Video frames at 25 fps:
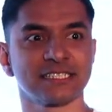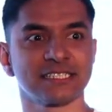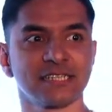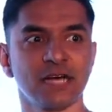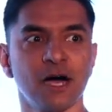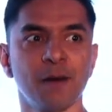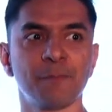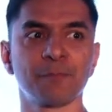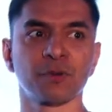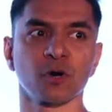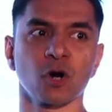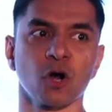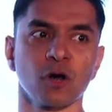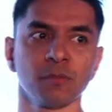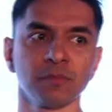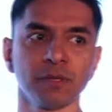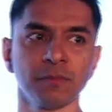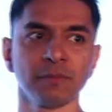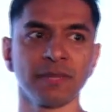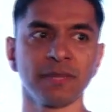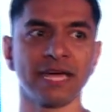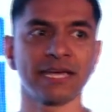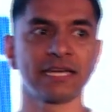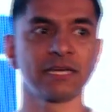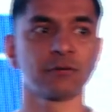a problem
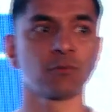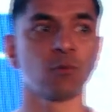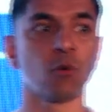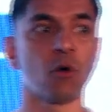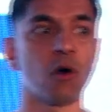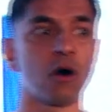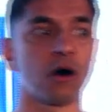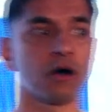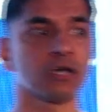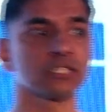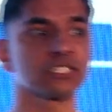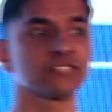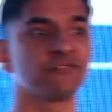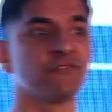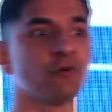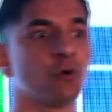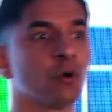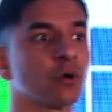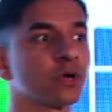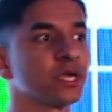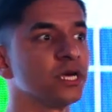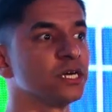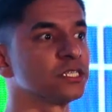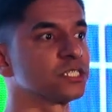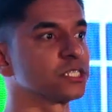like it was 4
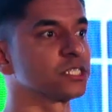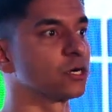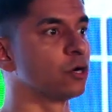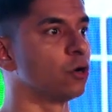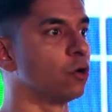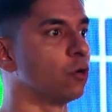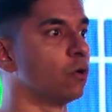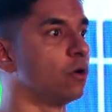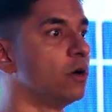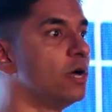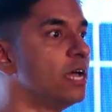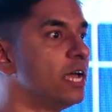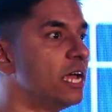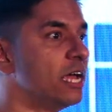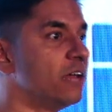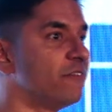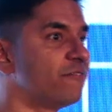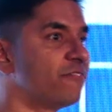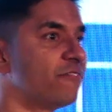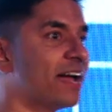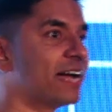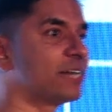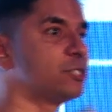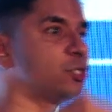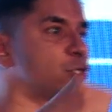years ago. In
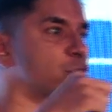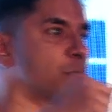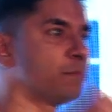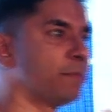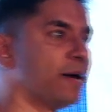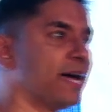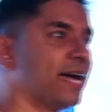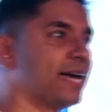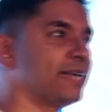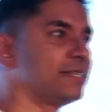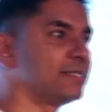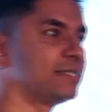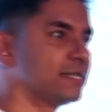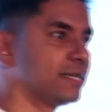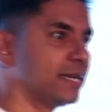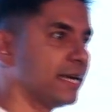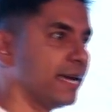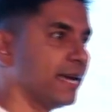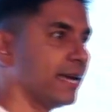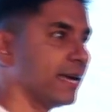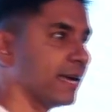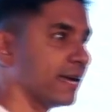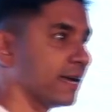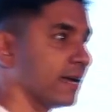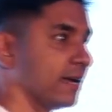fact, Japan
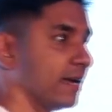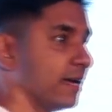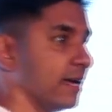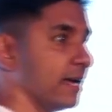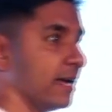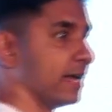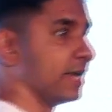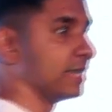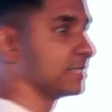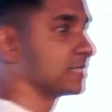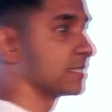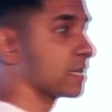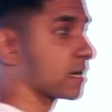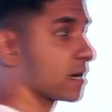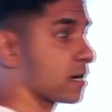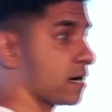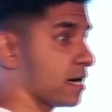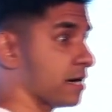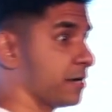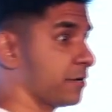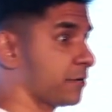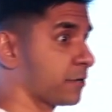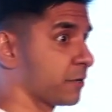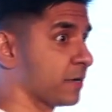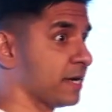today is the
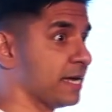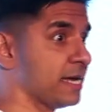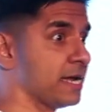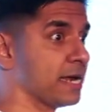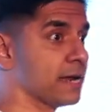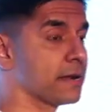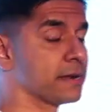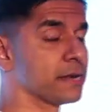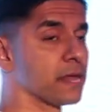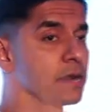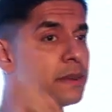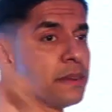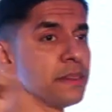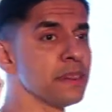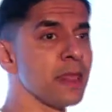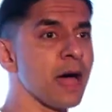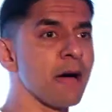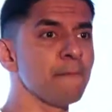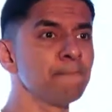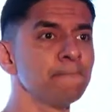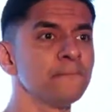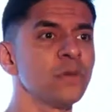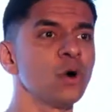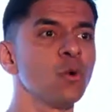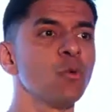country, the
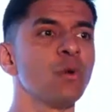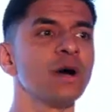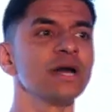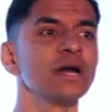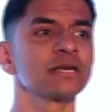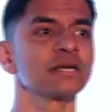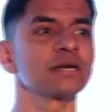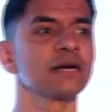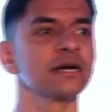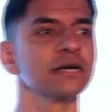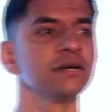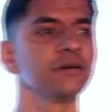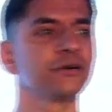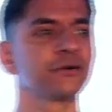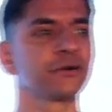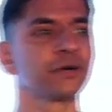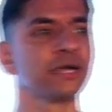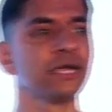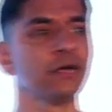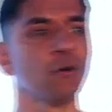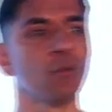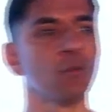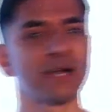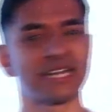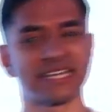#1
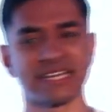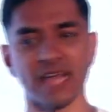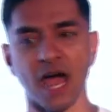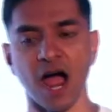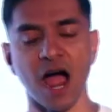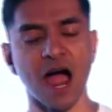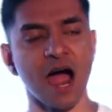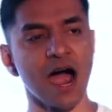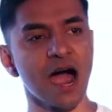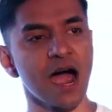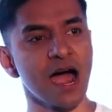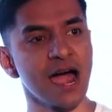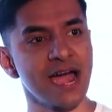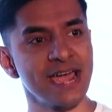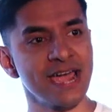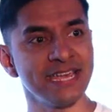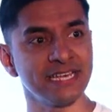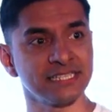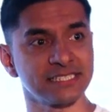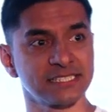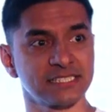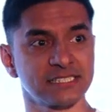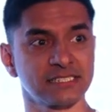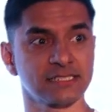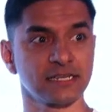country with the
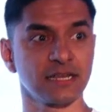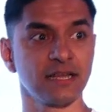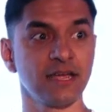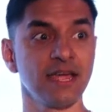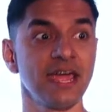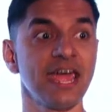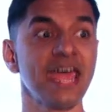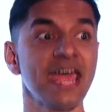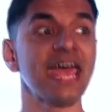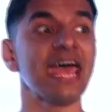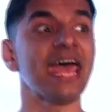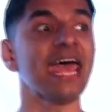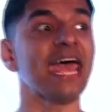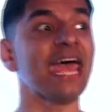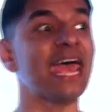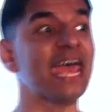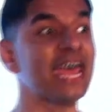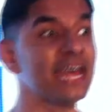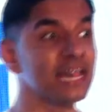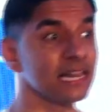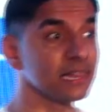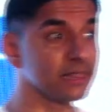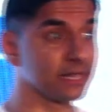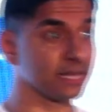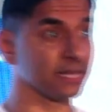highest
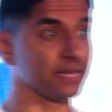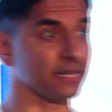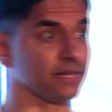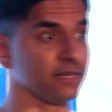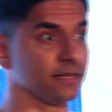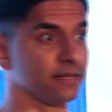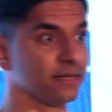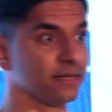healthy